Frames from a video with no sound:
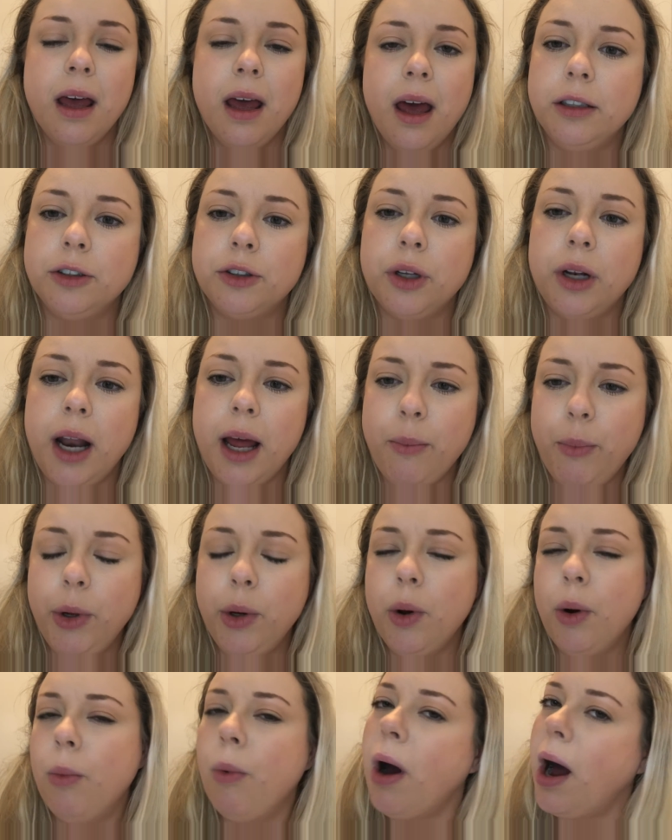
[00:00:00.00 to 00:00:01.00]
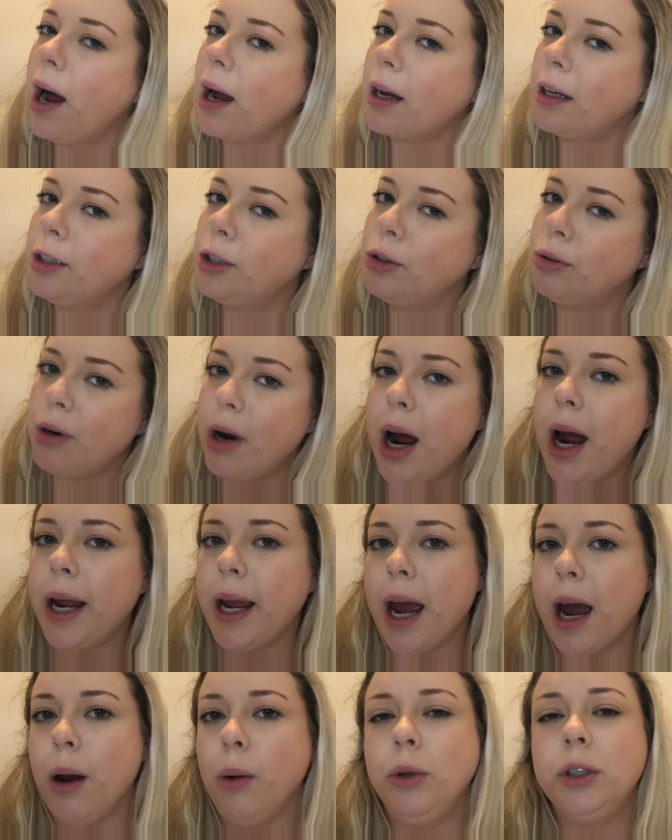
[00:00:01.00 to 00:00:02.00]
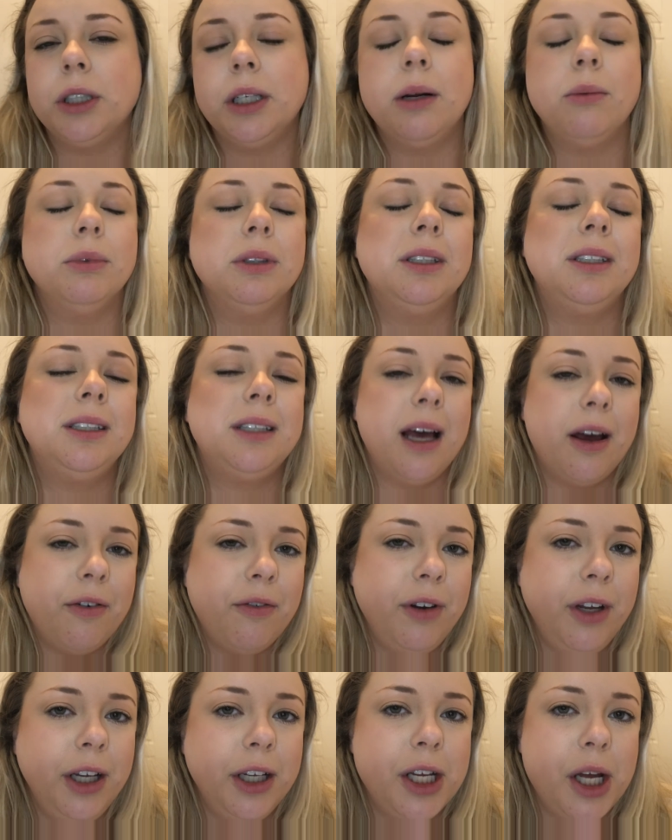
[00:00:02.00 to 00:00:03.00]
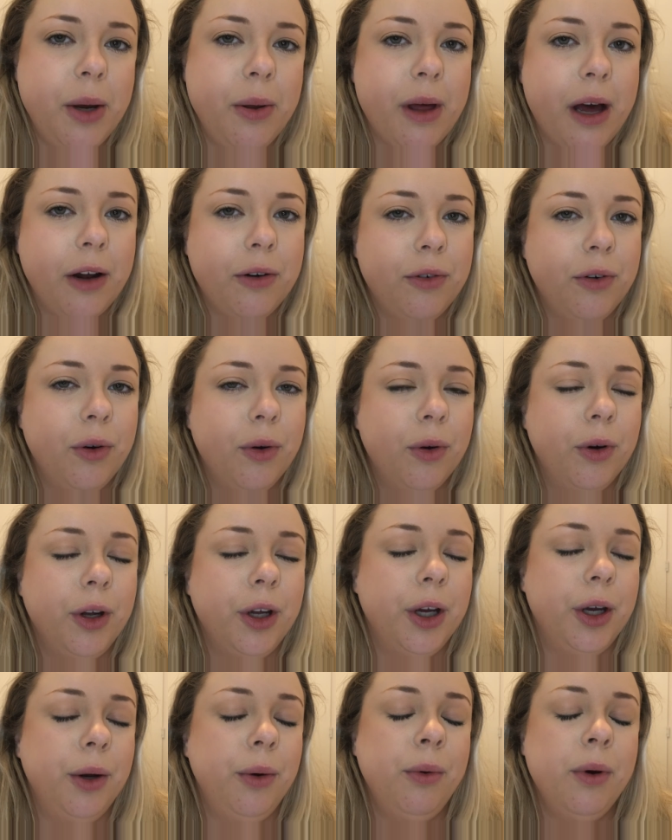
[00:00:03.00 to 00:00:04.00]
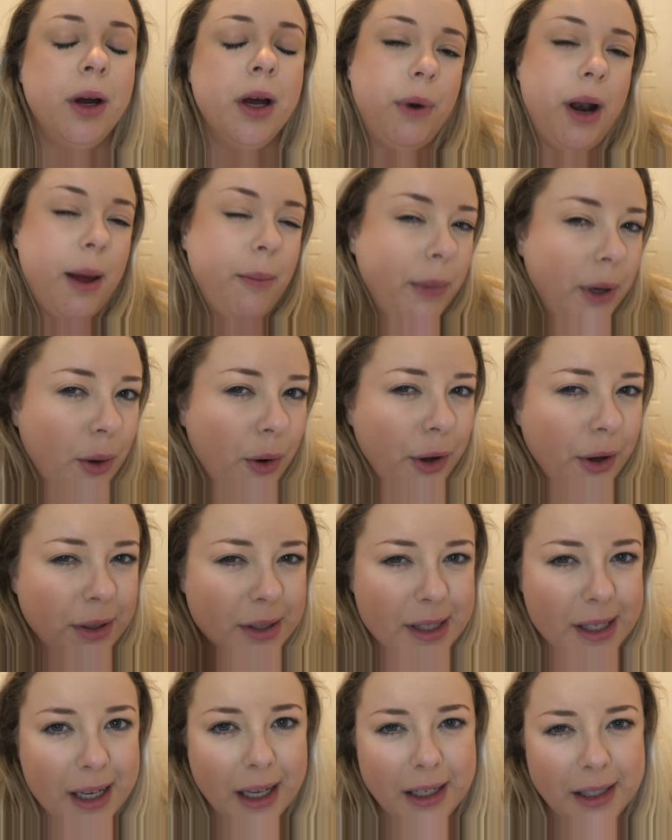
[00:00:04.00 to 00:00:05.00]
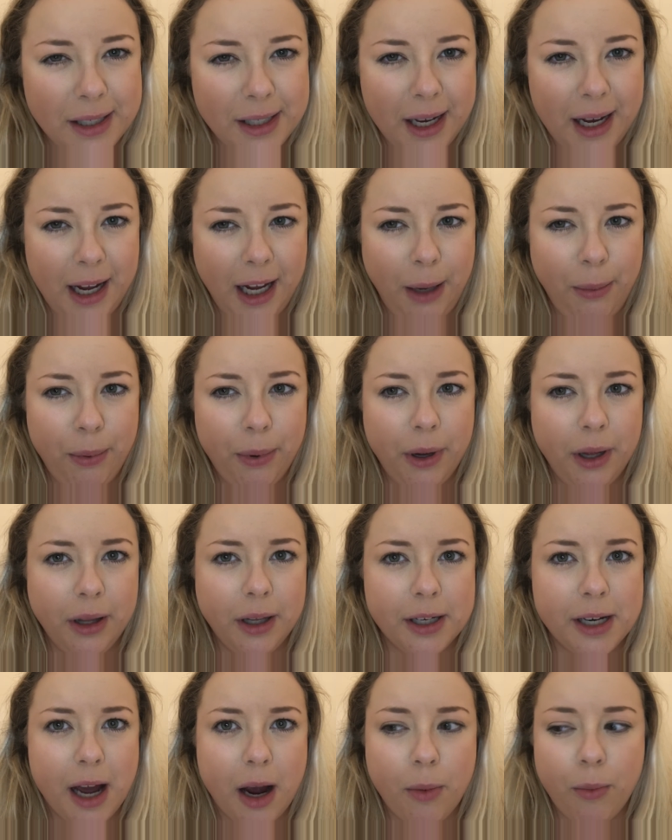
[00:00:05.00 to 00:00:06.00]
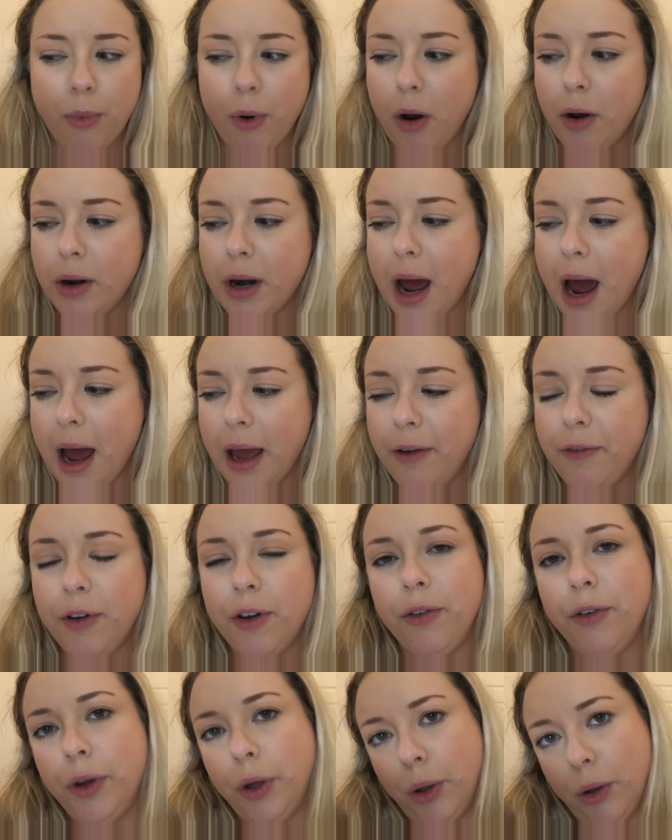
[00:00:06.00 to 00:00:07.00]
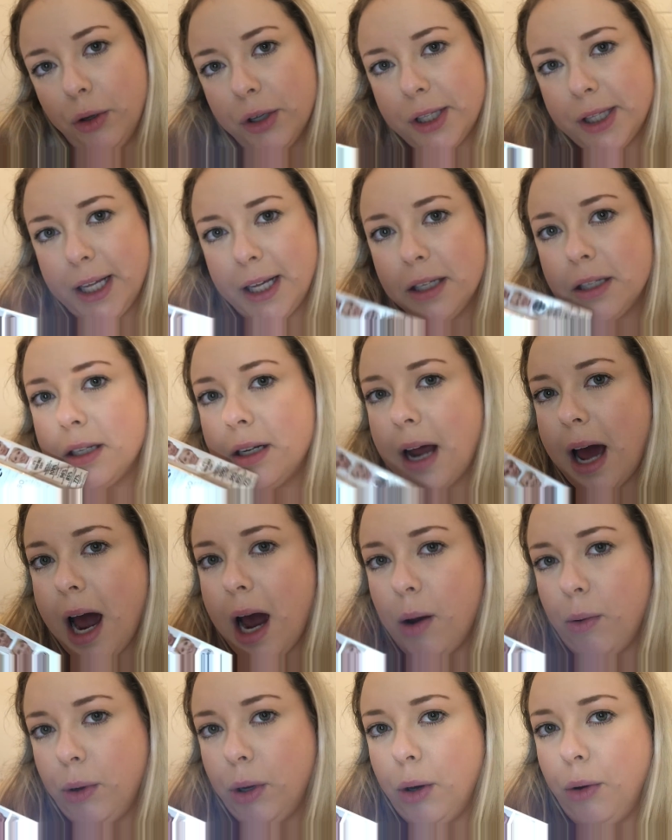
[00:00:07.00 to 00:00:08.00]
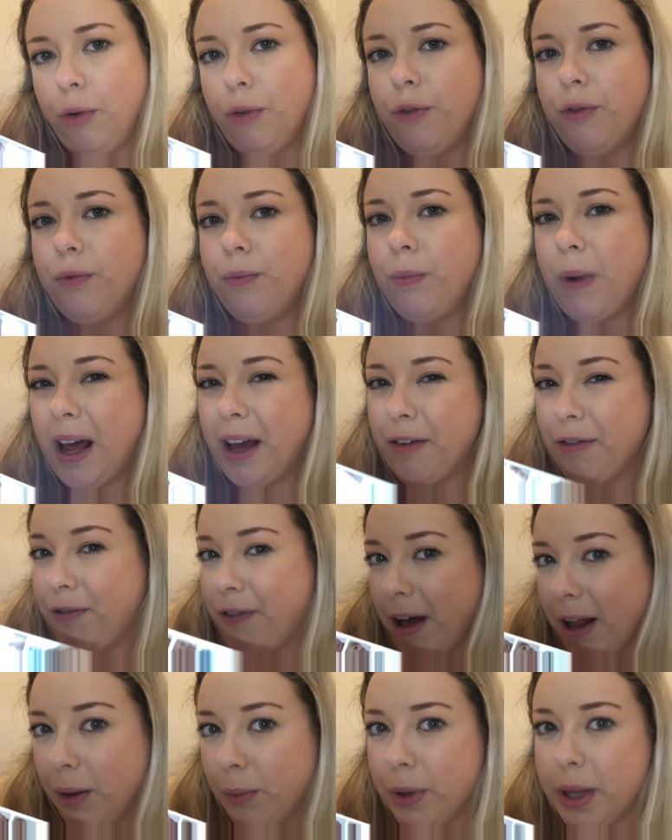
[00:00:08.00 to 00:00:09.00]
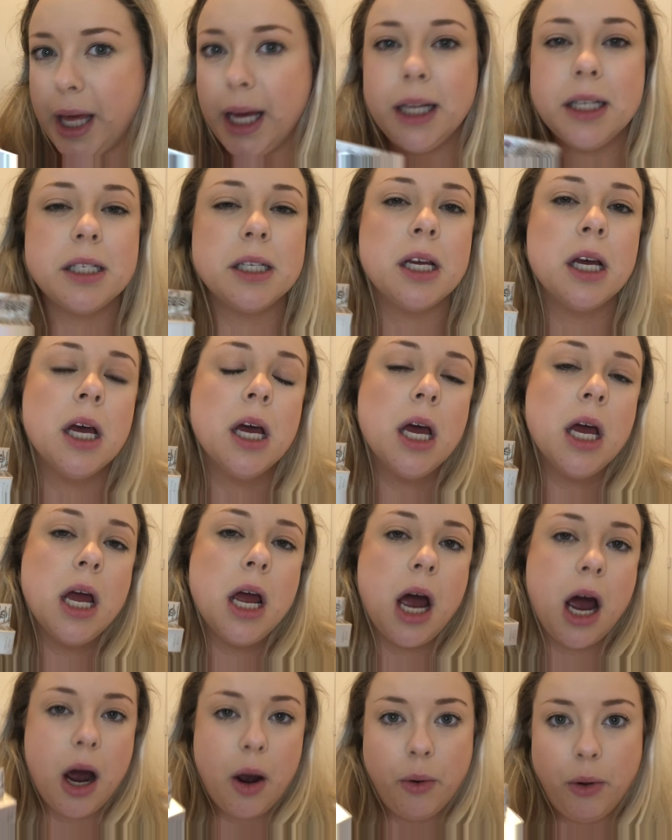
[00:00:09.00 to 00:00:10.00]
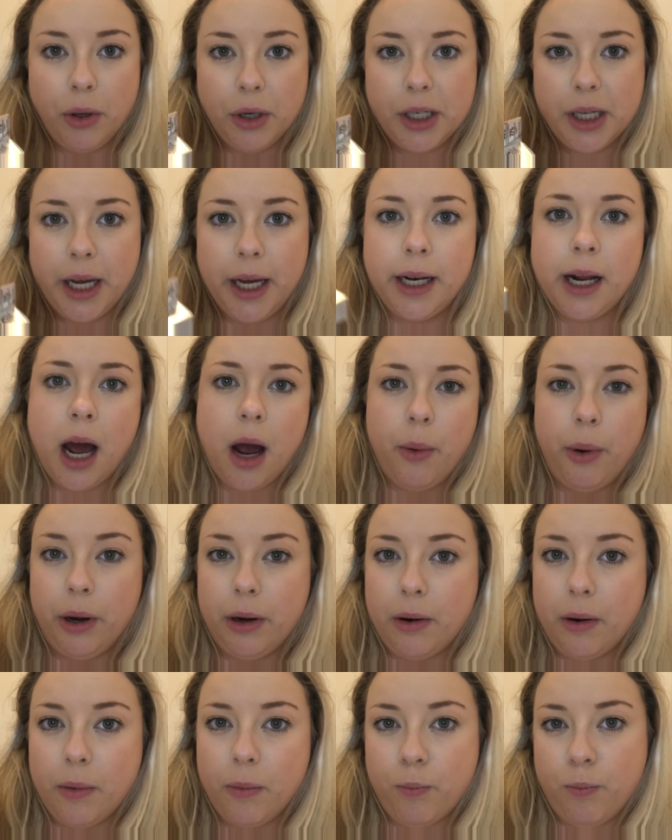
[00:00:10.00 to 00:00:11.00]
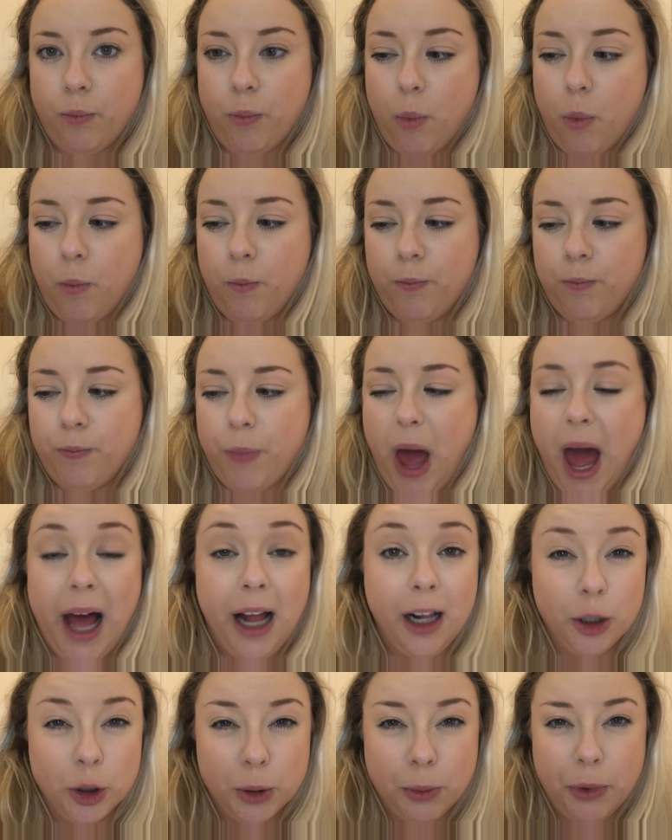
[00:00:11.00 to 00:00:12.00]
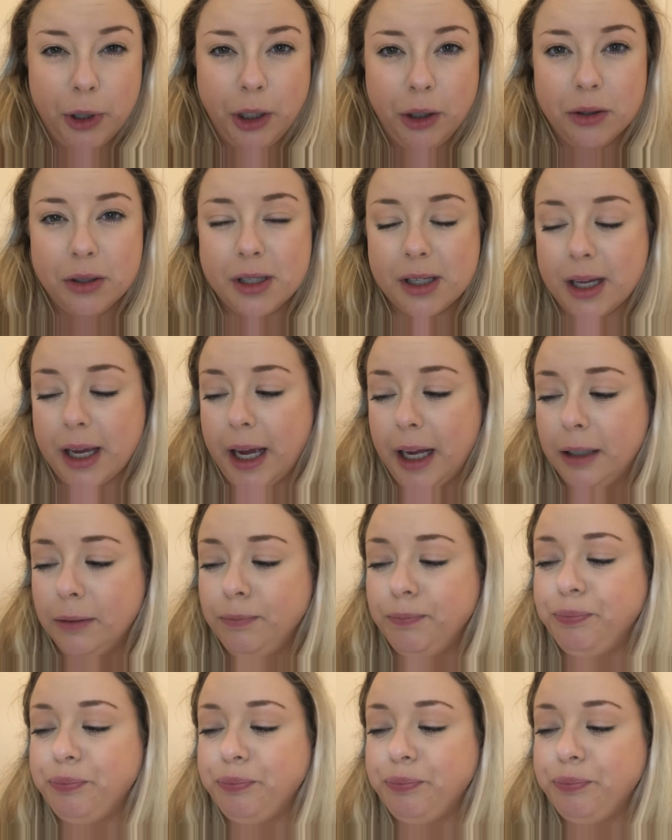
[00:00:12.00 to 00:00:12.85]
So let me know what I can try out, and I will definitely do that for you. Let me know your skin type in the down button, if you used this and how you like felt with it, how you did, how it held up on your skin.